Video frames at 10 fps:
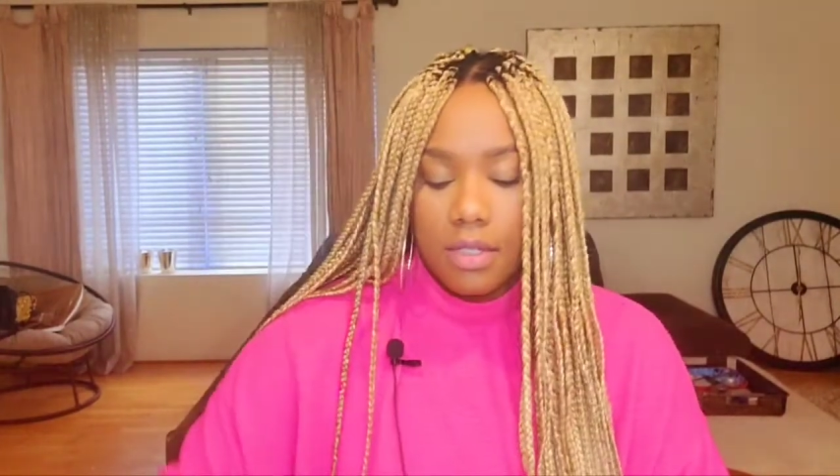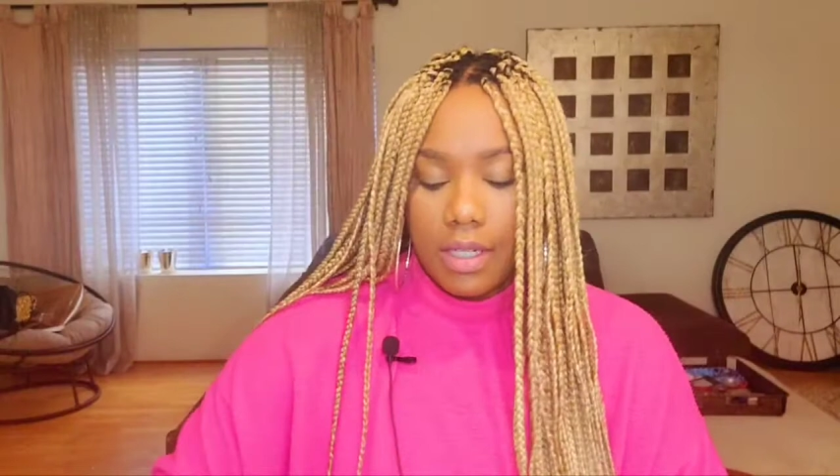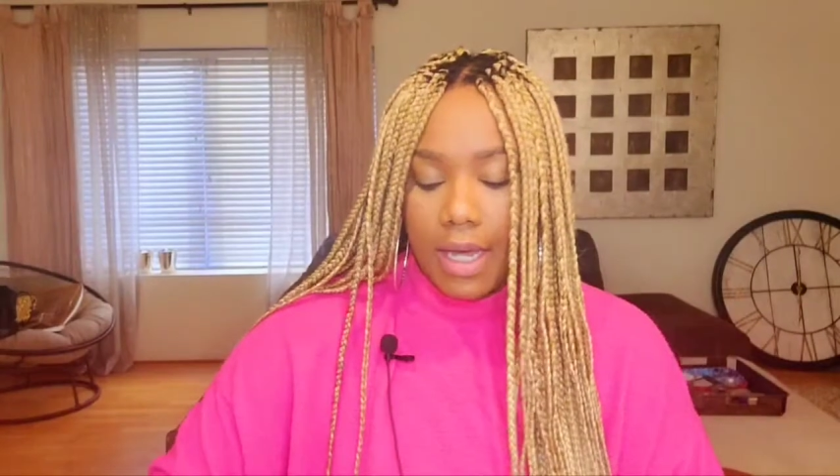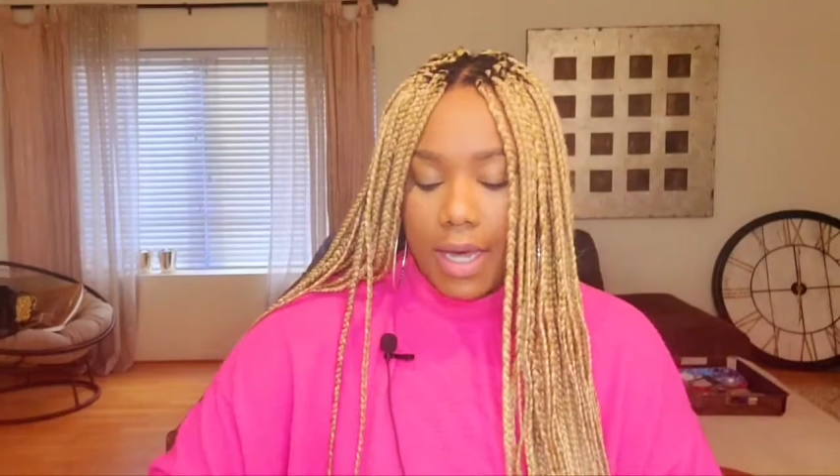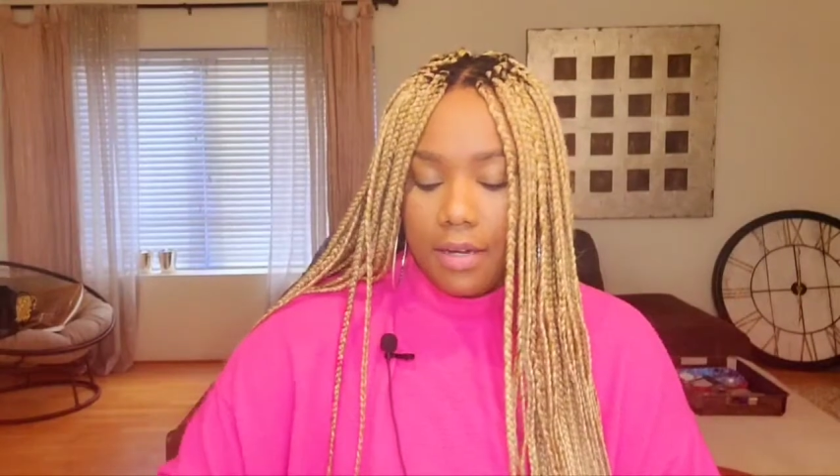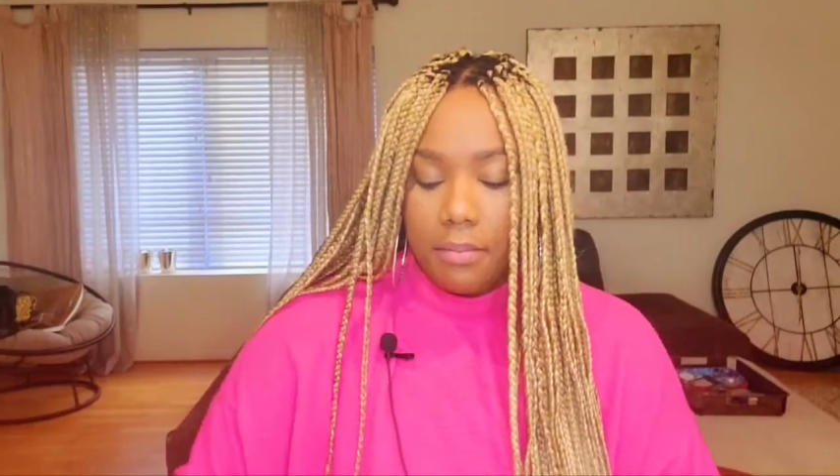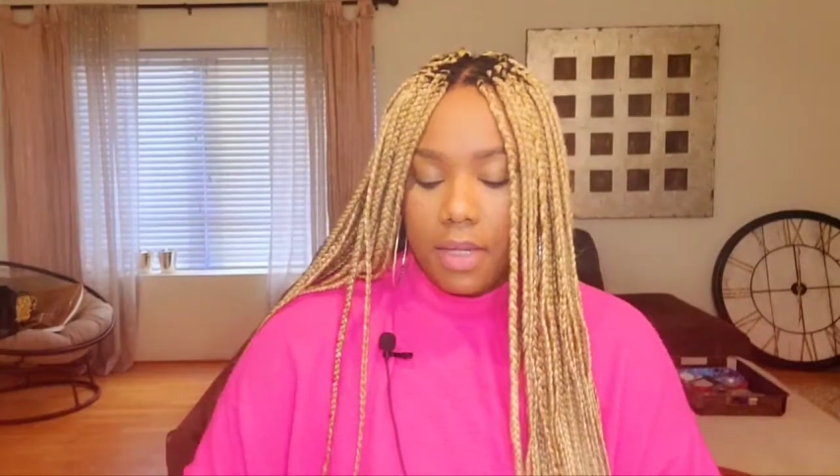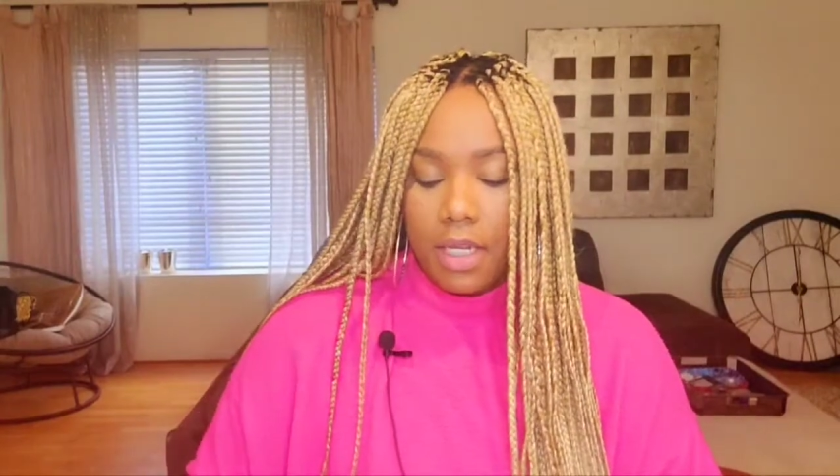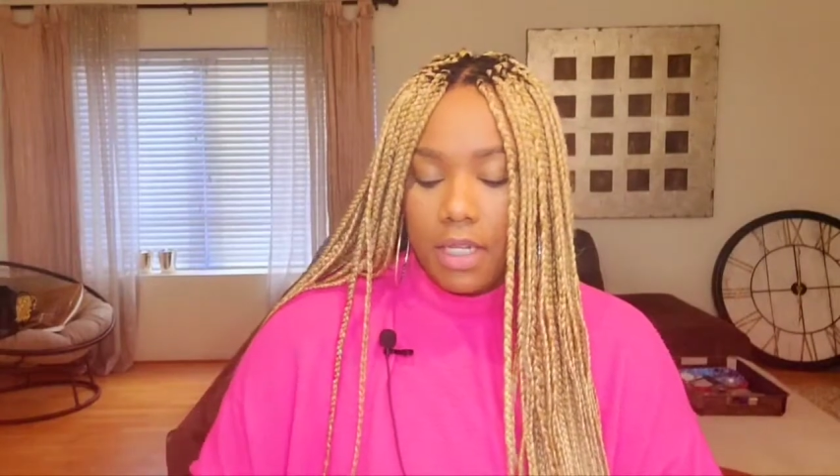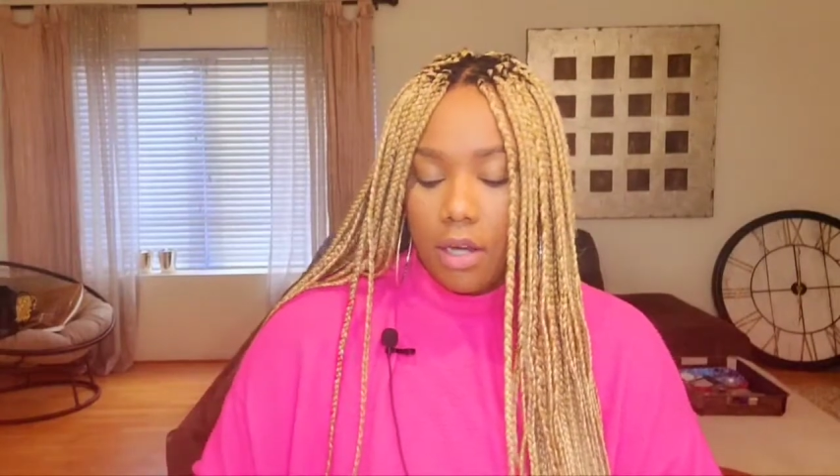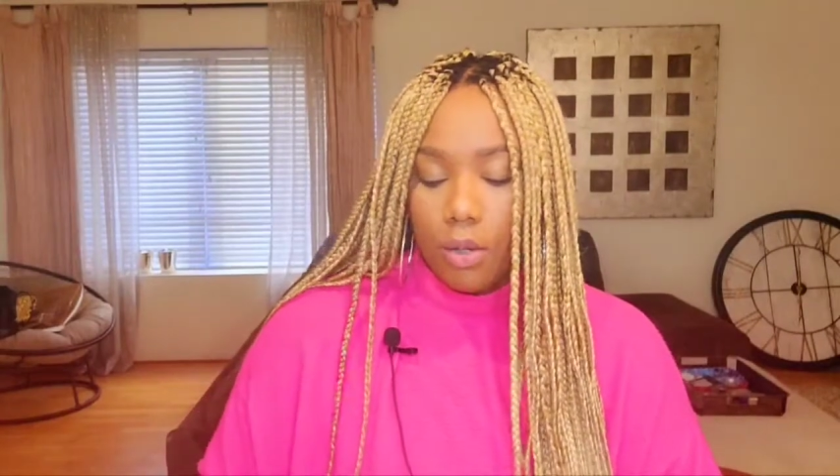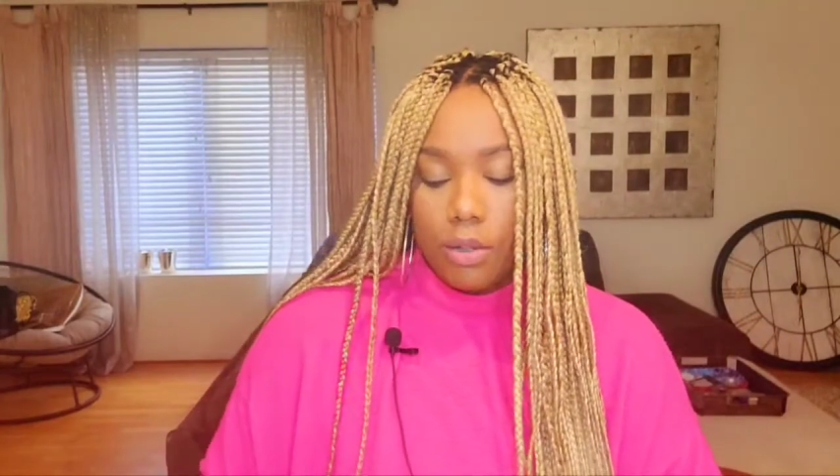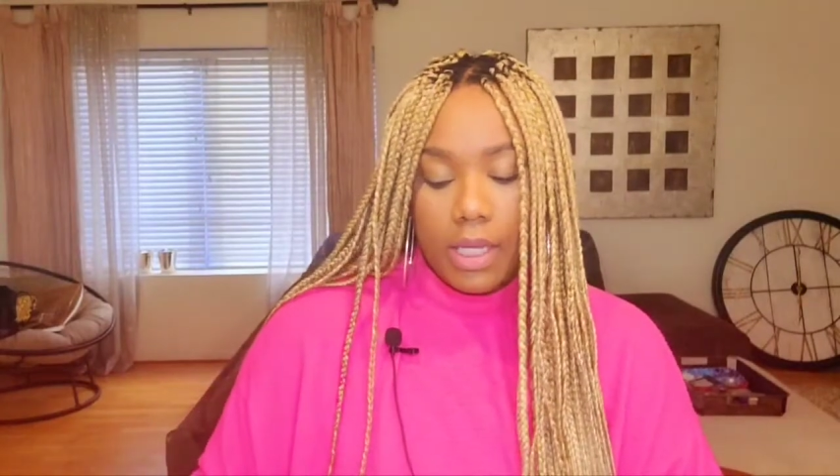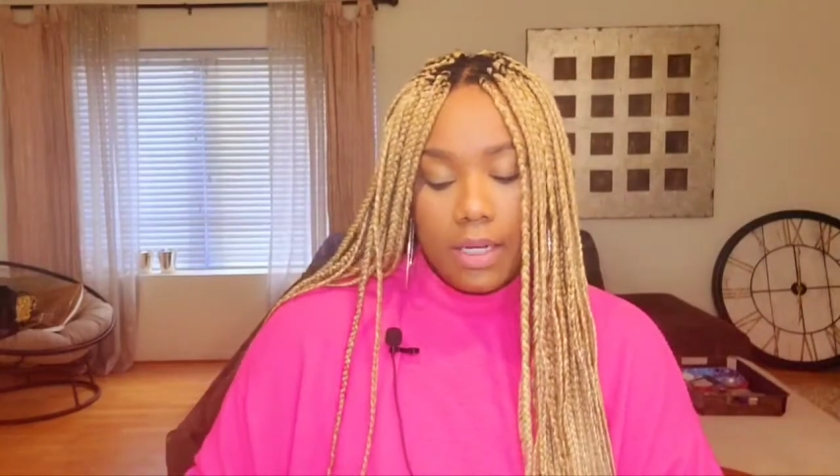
a lot of money, whole lot